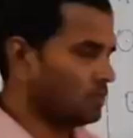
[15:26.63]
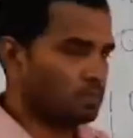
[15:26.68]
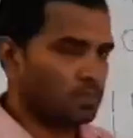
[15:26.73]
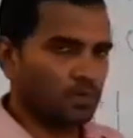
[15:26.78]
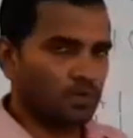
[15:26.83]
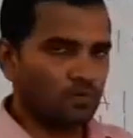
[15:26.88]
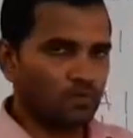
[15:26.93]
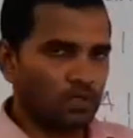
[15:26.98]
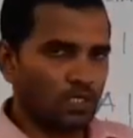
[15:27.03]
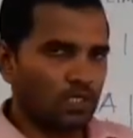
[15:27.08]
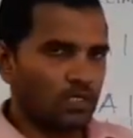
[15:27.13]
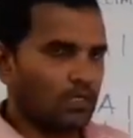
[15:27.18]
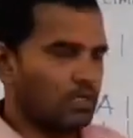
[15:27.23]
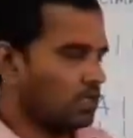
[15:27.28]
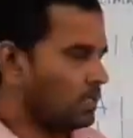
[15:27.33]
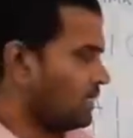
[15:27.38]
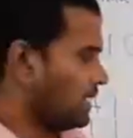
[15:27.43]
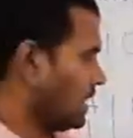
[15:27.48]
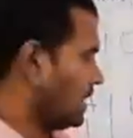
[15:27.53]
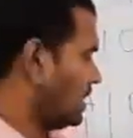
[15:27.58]
power 1,
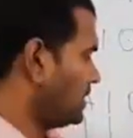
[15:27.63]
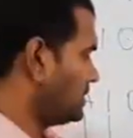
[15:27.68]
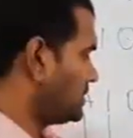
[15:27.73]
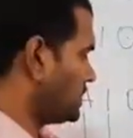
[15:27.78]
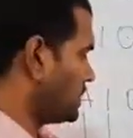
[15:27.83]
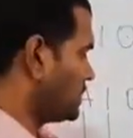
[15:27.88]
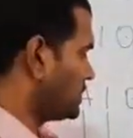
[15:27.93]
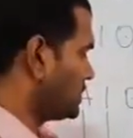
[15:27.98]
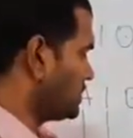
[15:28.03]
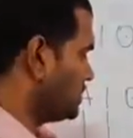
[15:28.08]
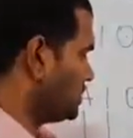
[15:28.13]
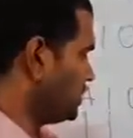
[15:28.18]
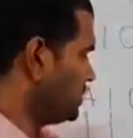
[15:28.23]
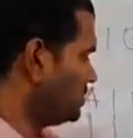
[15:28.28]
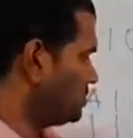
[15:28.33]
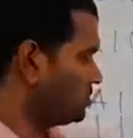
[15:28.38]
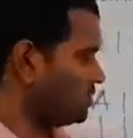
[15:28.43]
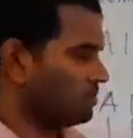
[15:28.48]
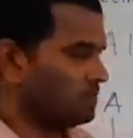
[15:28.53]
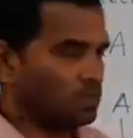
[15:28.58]
and 16
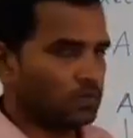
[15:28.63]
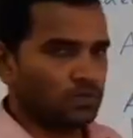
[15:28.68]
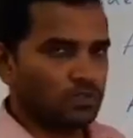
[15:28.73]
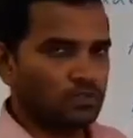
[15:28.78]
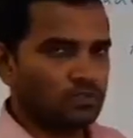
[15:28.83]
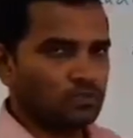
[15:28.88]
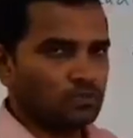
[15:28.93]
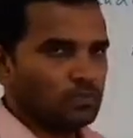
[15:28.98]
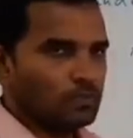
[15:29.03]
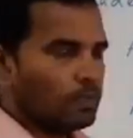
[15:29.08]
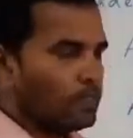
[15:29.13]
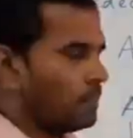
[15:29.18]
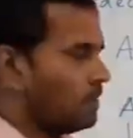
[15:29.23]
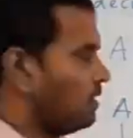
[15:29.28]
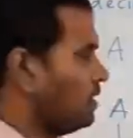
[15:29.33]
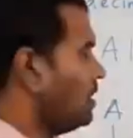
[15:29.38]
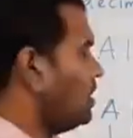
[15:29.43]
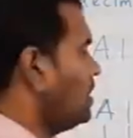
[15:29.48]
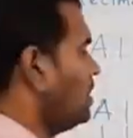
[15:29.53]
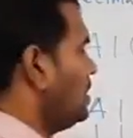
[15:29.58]
to the power 2.
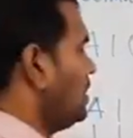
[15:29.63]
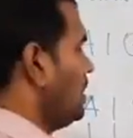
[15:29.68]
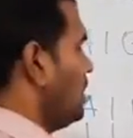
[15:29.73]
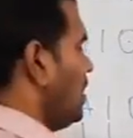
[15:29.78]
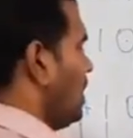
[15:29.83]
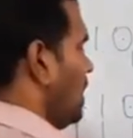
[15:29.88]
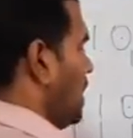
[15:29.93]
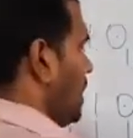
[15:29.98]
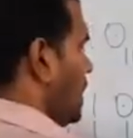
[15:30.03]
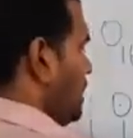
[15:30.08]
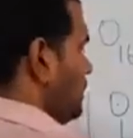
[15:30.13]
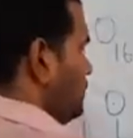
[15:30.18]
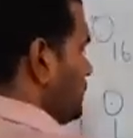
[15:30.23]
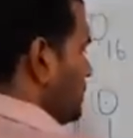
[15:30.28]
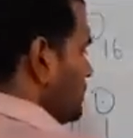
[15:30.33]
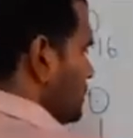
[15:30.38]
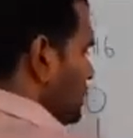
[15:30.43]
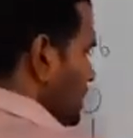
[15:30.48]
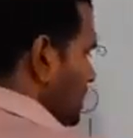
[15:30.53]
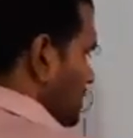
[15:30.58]
After
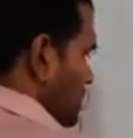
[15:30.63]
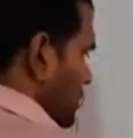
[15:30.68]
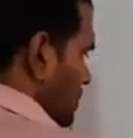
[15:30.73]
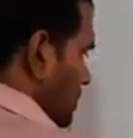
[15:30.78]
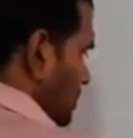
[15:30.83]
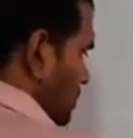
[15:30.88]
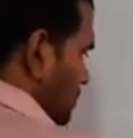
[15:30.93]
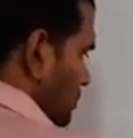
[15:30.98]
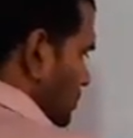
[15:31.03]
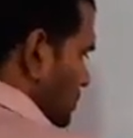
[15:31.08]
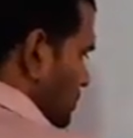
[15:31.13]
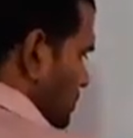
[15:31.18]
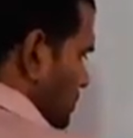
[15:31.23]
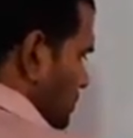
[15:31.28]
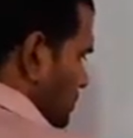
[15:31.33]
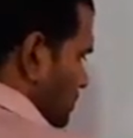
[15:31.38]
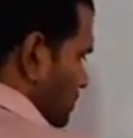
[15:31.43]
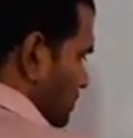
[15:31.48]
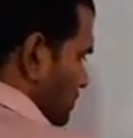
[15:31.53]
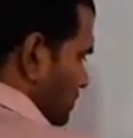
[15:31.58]
writing
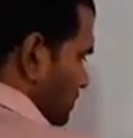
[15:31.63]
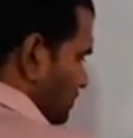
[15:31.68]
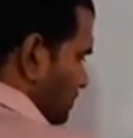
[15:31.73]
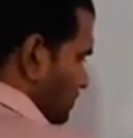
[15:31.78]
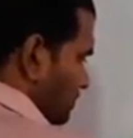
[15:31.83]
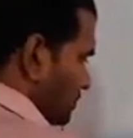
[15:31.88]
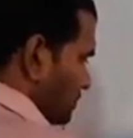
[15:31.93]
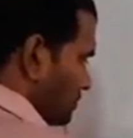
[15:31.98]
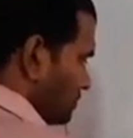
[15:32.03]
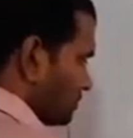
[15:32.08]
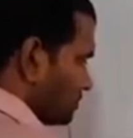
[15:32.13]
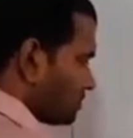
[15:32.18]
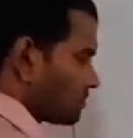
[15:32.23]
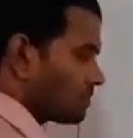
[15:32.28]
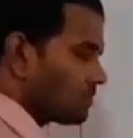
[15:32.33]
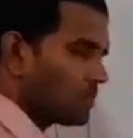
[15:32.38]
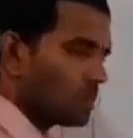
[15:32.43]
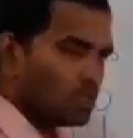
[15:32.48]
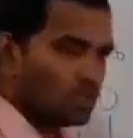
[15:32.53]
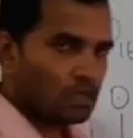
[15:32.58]
those
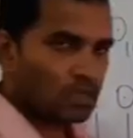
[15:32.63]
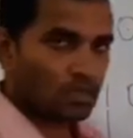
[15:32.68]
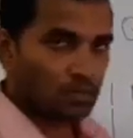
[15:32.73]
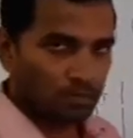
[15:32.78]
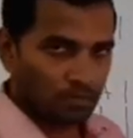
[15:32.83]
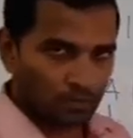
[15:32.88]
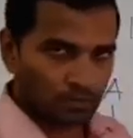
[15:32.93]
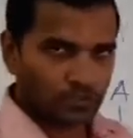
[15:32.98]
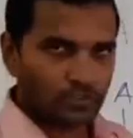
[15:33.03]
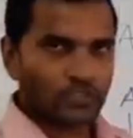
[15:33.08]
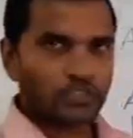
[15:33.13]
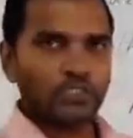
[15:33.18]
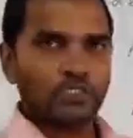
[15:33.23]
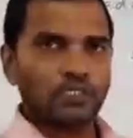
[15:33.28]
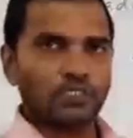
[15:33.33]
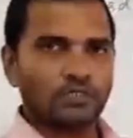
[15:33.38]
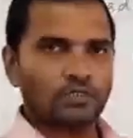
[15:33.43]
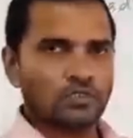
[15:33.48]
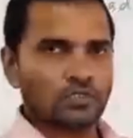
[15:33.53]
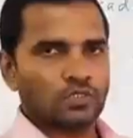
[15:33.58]

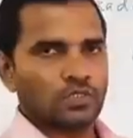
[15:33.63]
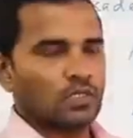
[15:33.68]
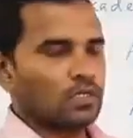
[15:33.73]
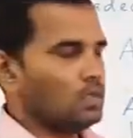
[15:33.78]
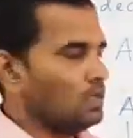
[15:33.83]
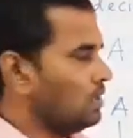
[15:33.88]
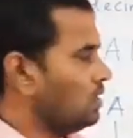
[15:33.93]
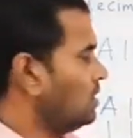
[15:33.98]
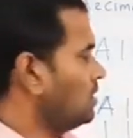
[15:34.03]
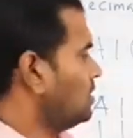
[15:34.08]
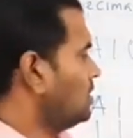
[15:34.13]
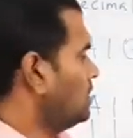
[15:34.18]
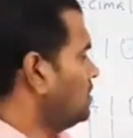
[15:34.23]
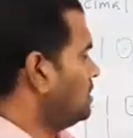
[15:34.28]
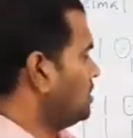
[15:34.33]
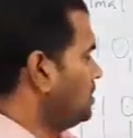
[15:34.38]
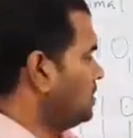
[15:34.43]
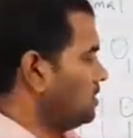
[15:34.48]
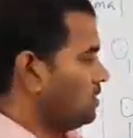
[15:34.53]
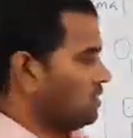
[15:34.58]
positions,
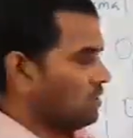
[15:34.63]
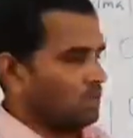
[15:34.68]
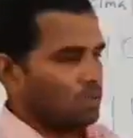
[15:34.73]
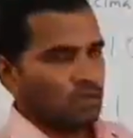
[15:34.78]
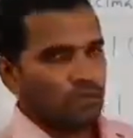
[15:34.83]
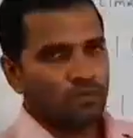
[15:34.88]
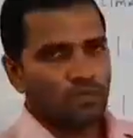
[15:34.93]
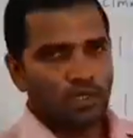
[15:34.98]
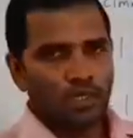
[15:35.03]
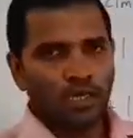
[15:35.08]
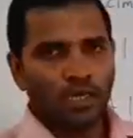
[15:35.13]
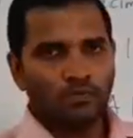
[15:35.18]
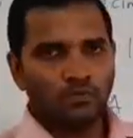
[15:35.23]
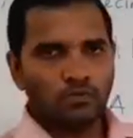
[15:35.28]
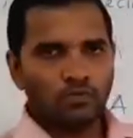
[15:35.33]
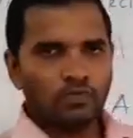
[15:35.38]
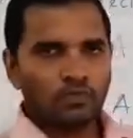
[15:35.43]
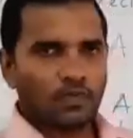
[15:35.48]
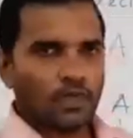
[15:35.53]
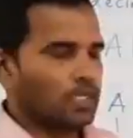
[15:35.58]
we have to
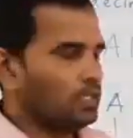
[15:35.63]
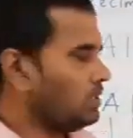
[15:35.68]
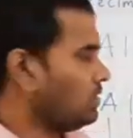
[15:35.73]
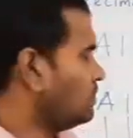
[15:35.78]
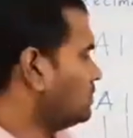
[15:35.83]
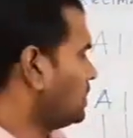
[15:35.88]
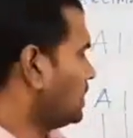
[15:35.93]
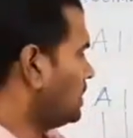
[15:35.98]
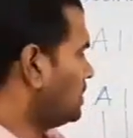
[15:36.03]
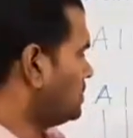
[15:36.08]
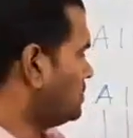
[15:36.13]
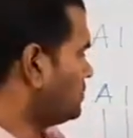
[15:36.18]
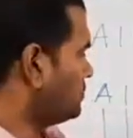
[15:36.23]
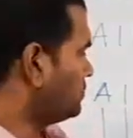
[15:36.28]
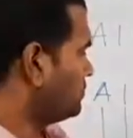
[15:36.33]
find the value